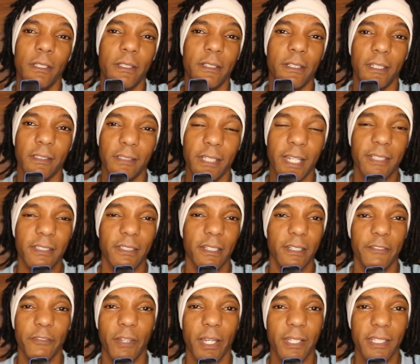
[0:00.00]

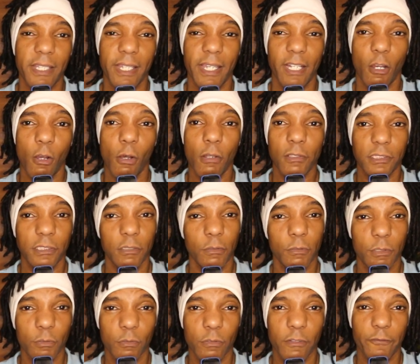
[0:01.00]
neglected if I can't
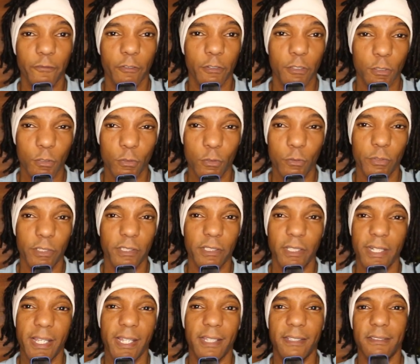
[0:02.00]
also do it for you and
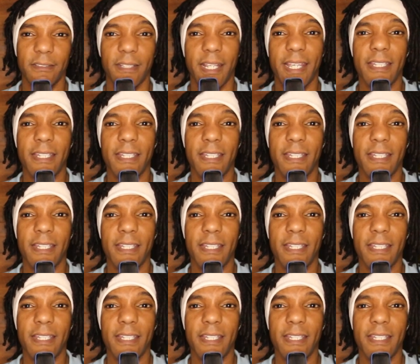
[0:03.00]
the next